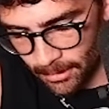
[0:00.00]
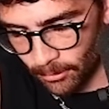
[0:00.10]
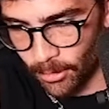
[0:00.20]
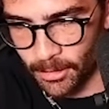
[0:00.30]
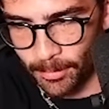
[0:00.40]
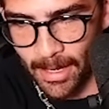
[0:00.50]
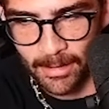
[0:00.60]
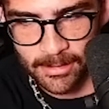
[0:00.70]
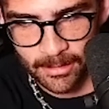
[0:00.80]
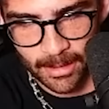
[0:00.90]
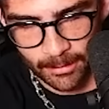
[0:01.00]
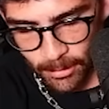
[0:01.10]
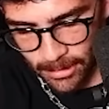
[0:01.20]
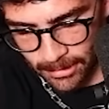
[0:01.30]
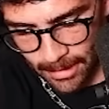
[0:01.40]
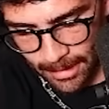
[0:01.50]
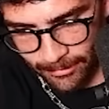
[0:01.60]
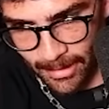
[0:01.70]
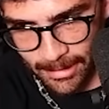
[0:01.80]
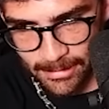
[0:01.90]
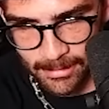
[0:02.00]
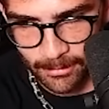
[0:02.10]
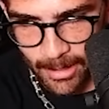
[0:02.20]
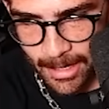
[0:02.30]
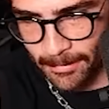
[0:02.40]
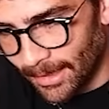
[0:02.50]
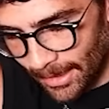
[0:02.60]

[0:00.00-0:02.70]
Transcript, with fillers: one of the parents of like one of the dead vets, right?